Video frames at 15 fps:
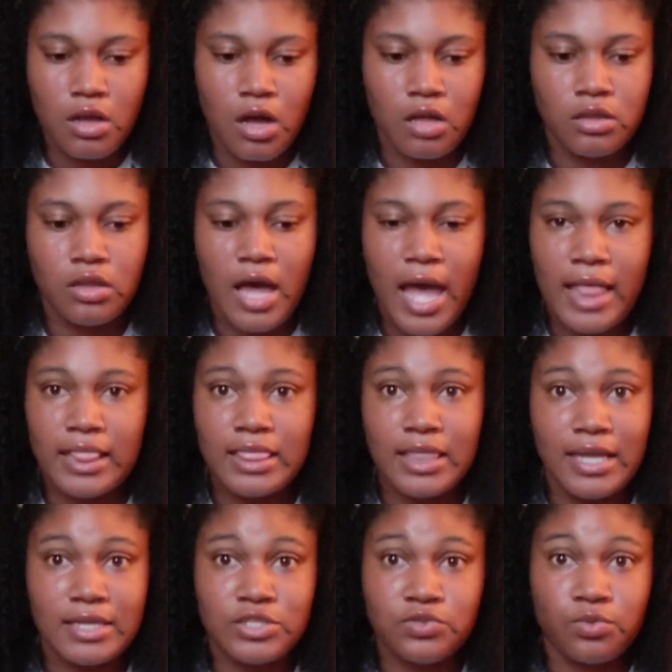A lot
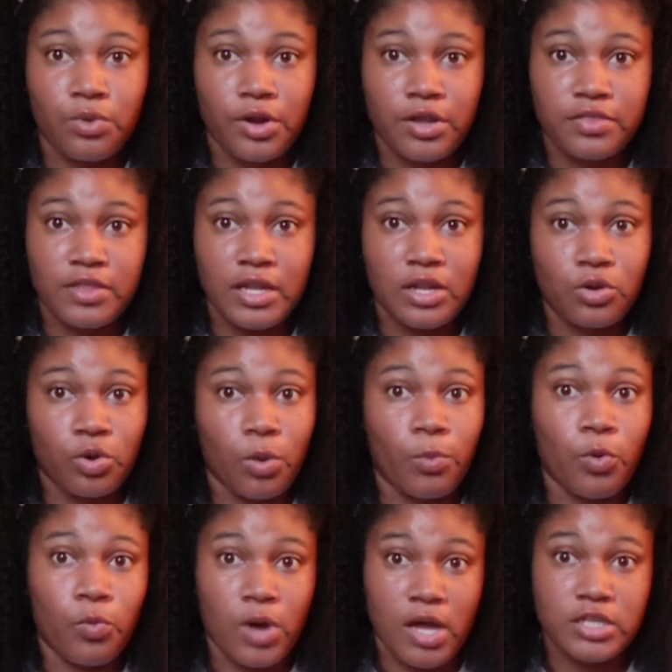less work than a
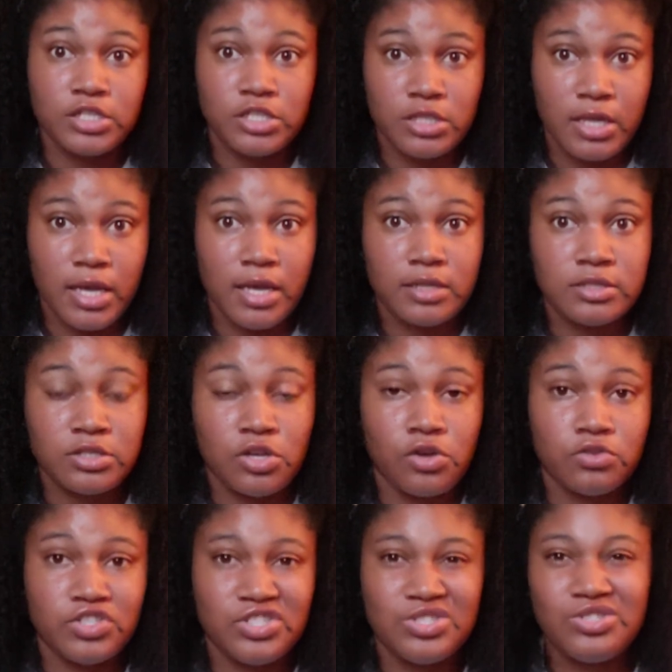normal wash day. So
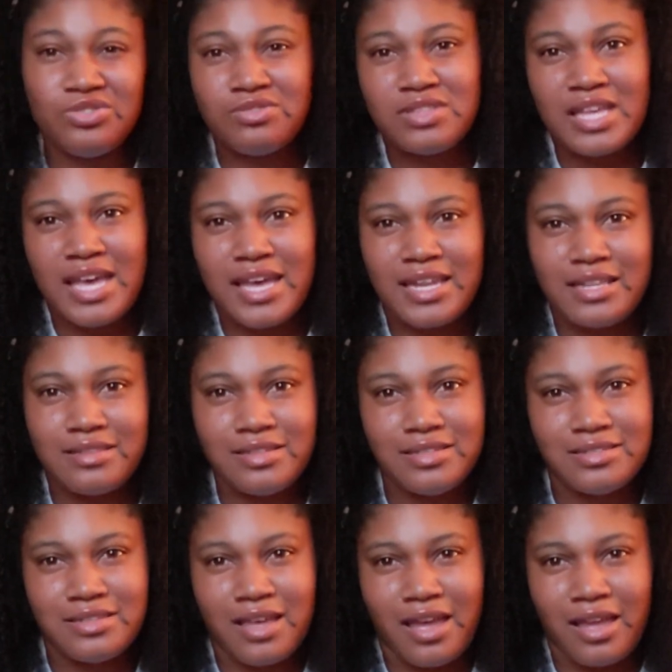just do that at
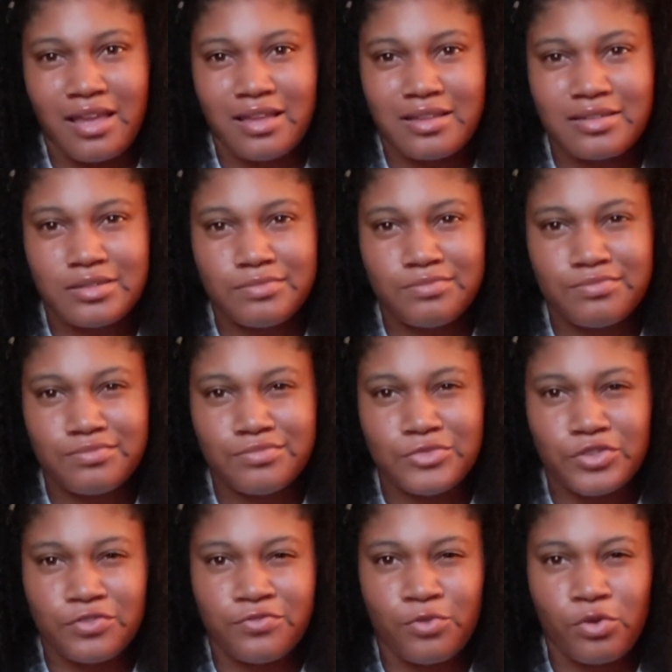least like
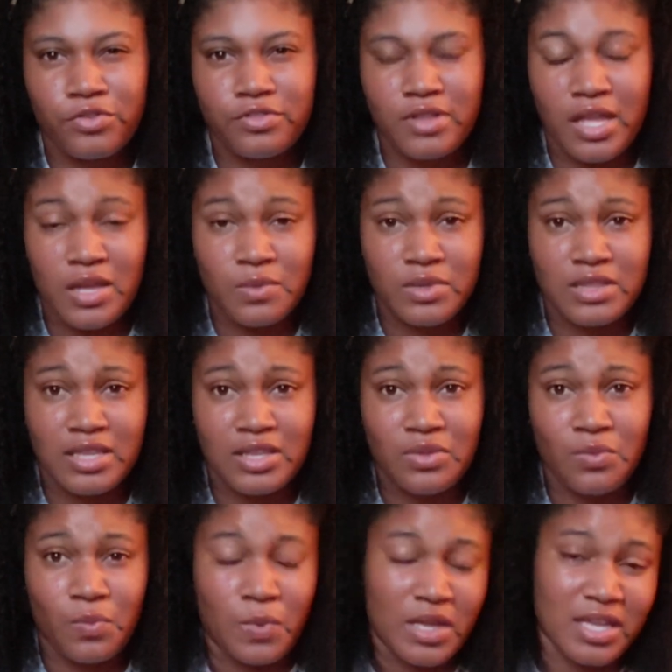your 4th day within
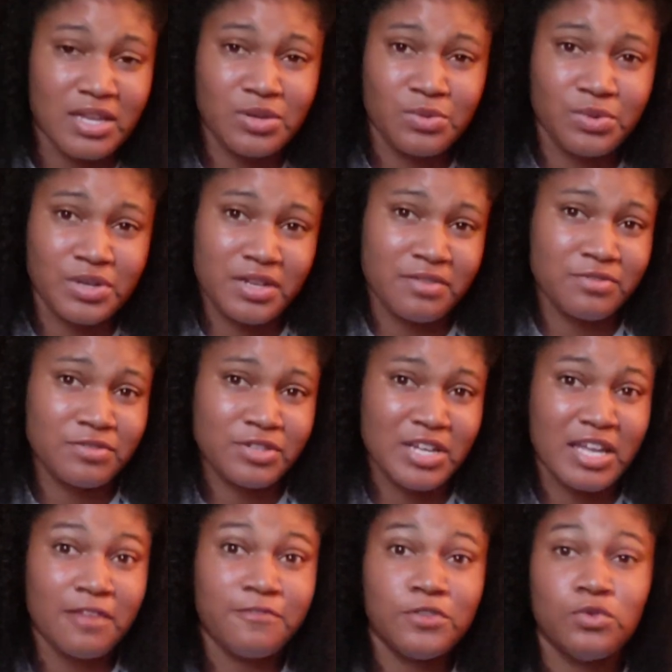the week or whatever,
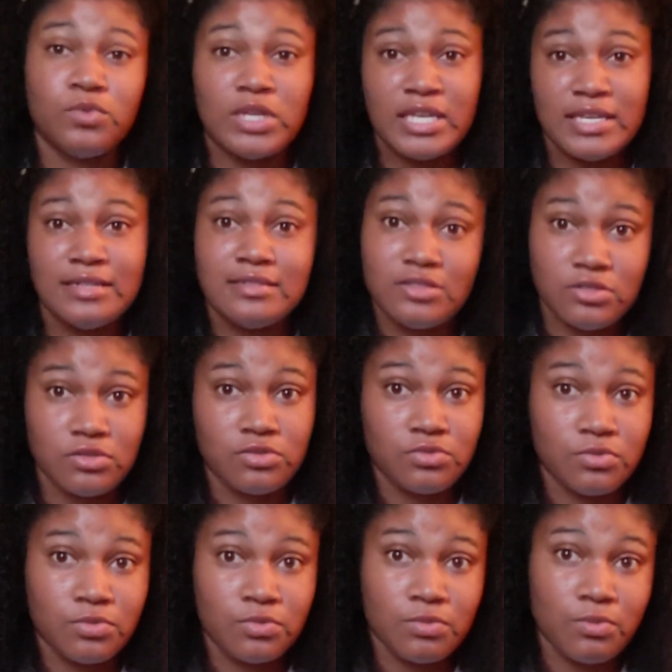if you need to.
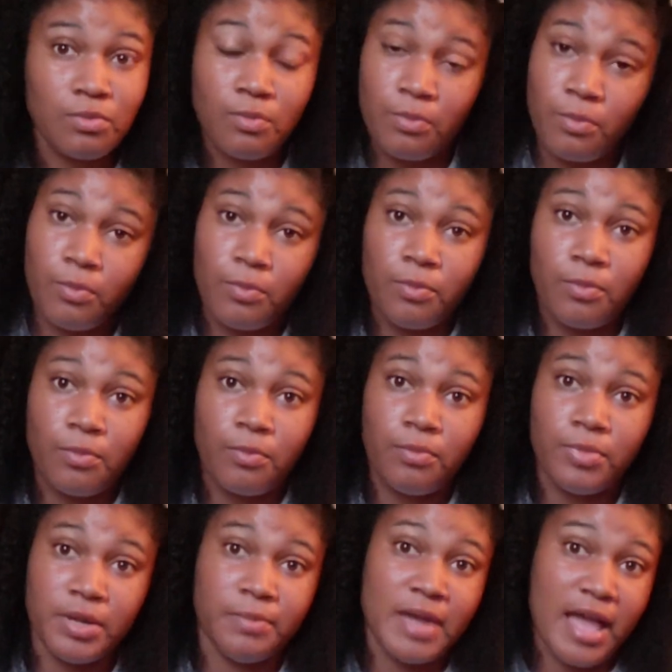
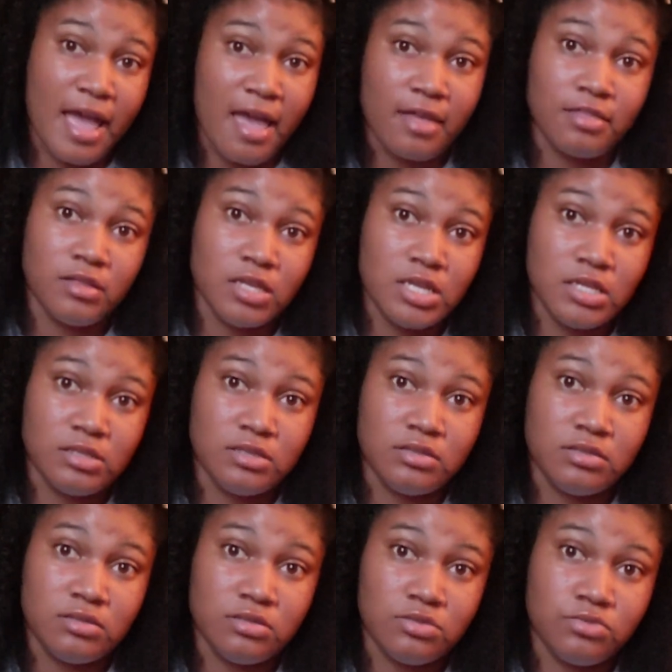But my
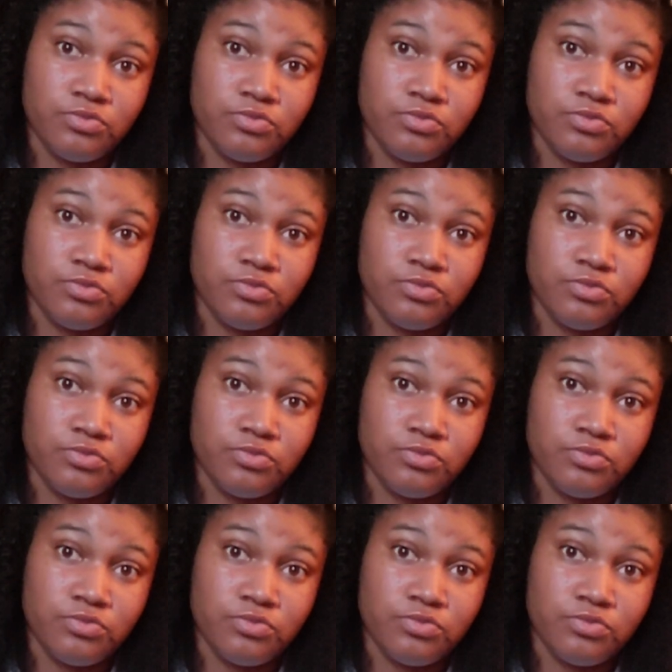athletes,